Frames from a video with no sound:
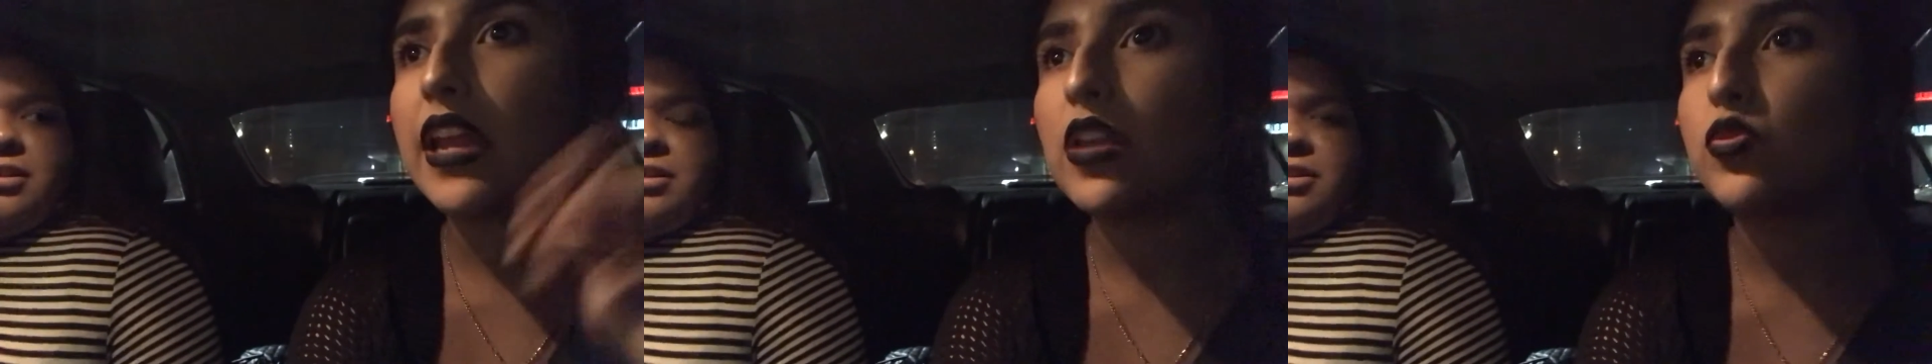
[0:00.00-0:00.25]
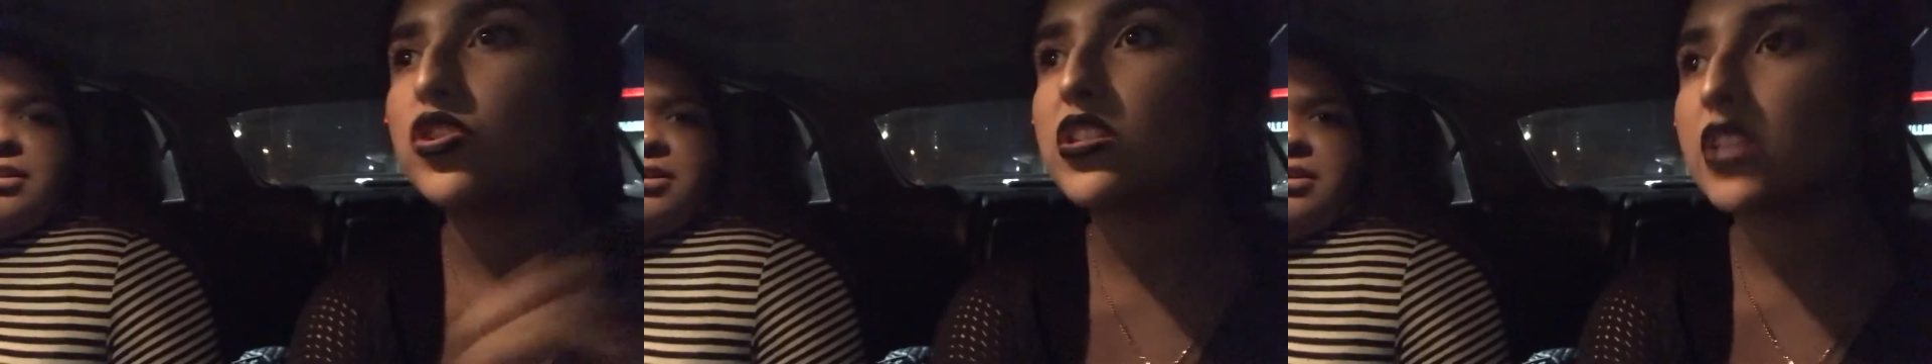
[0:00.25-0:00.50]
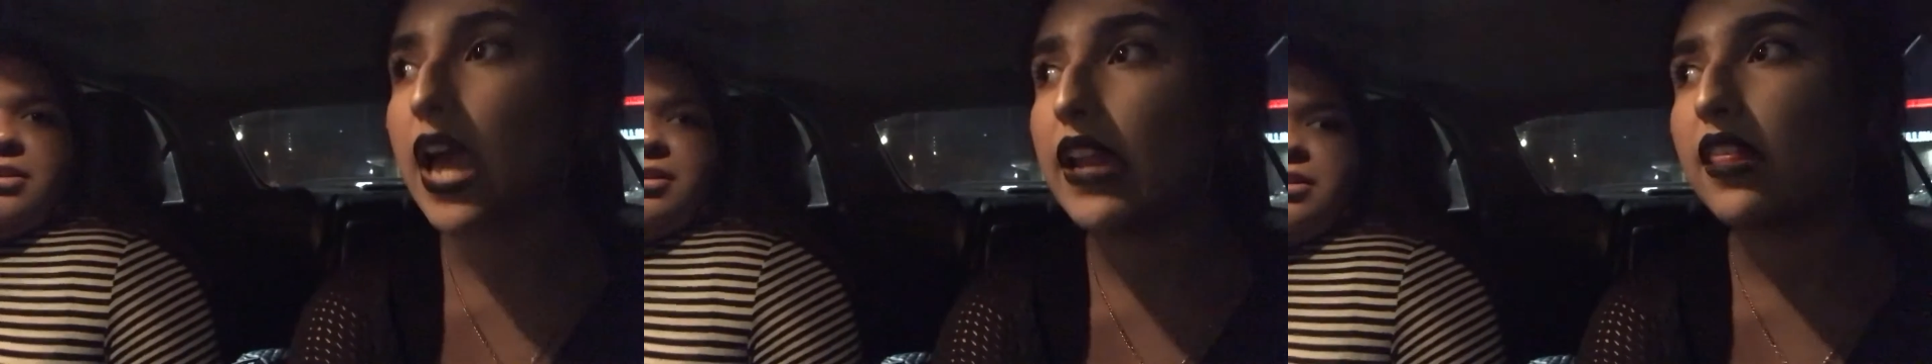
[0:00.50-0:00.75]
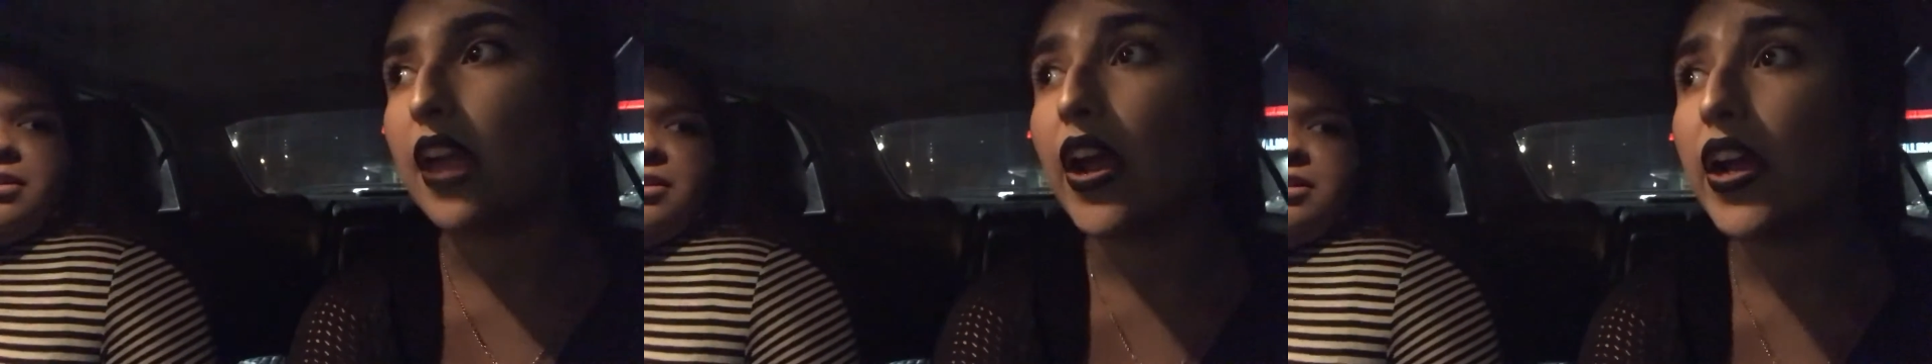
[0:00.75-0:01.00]
and he was just
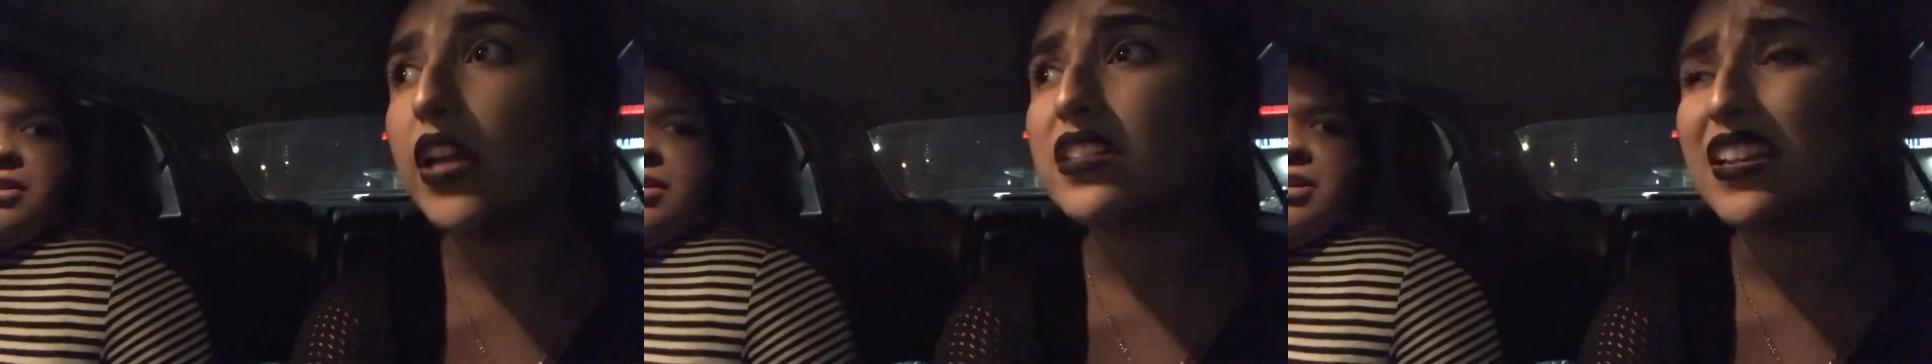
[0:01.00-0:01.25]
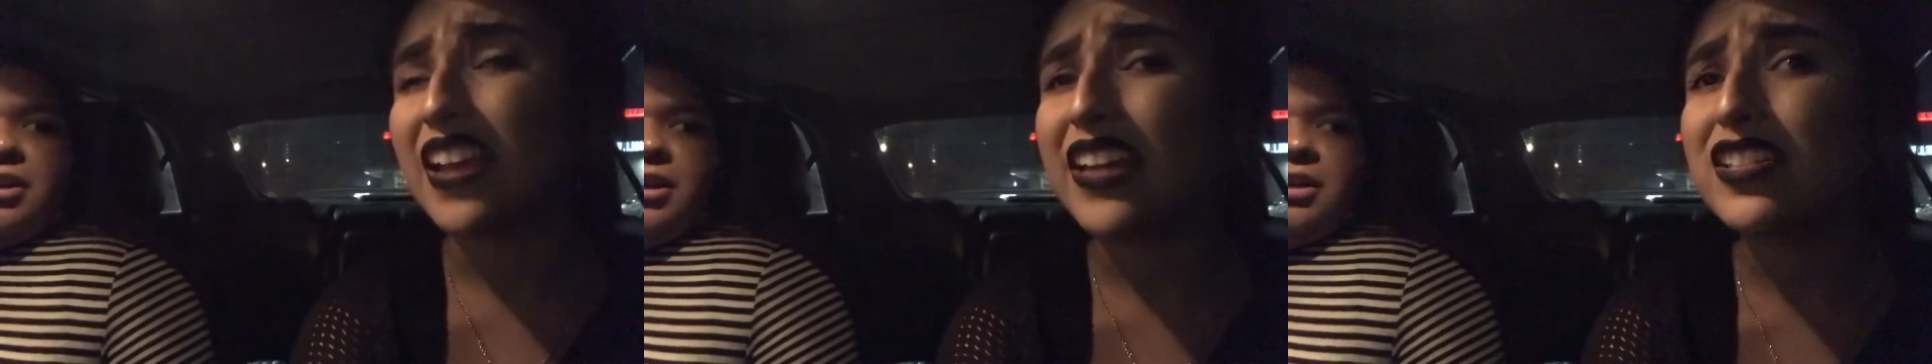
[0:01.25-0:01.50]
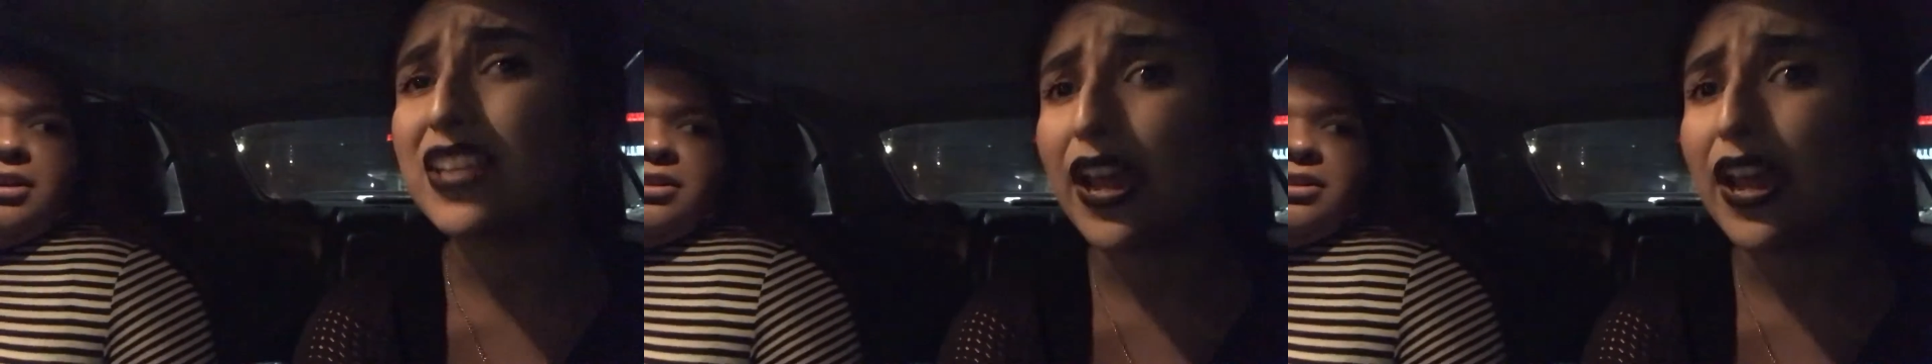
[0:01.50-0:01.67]
kind of there because like yeah. it's